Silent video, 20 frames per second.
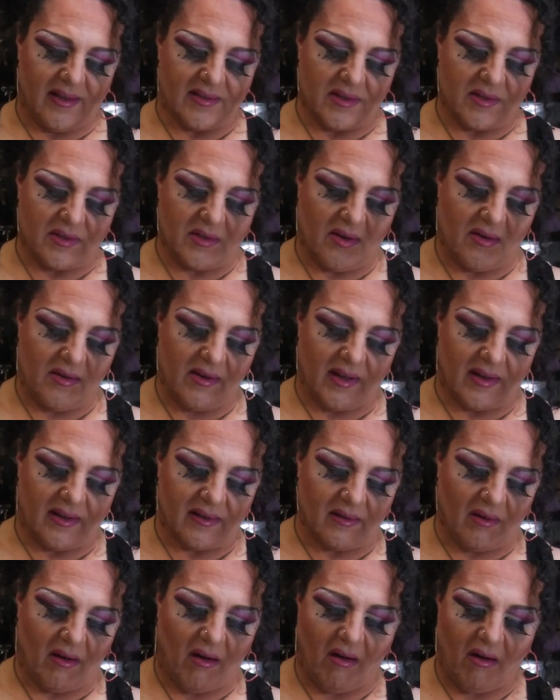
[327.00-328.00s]
as a
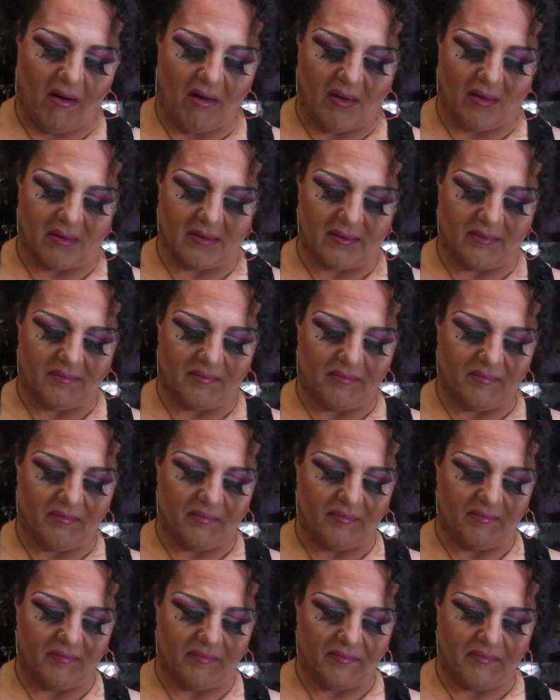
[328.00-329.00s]
donor. Oh,
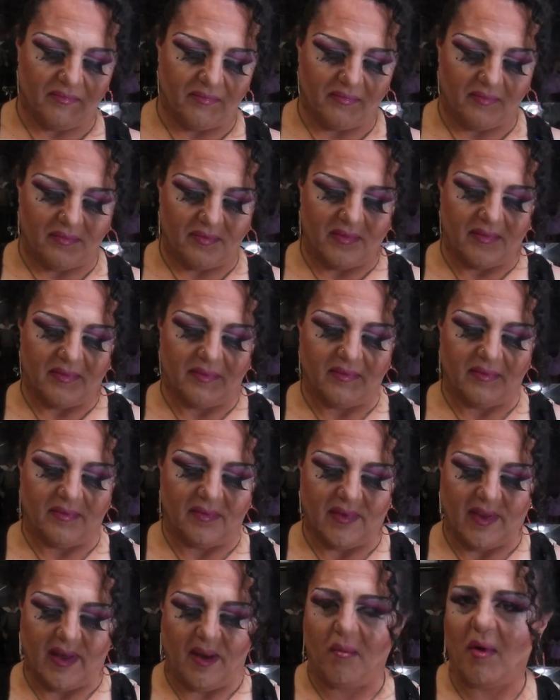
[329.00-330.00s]

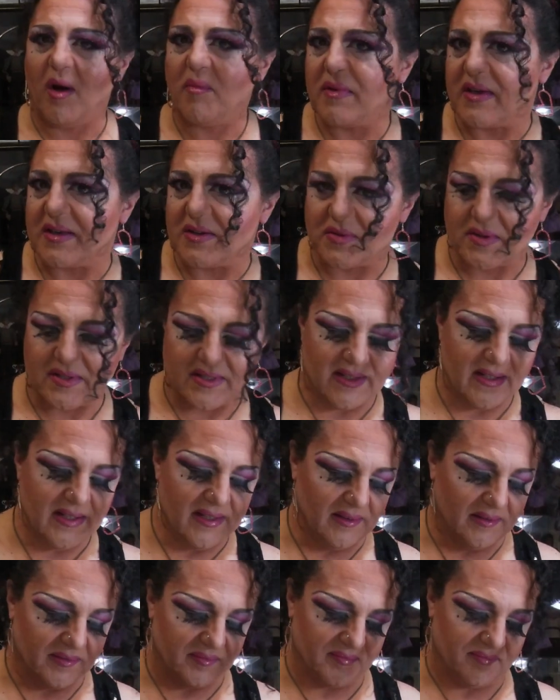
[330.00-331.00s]
that might be
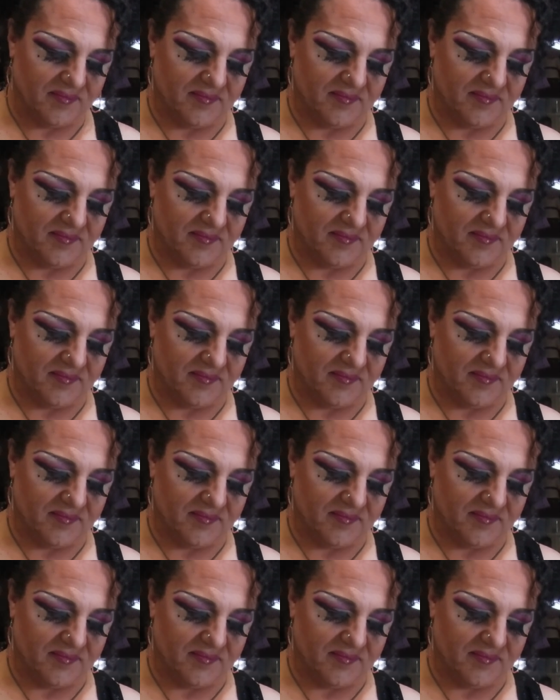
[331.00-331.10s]
interesting.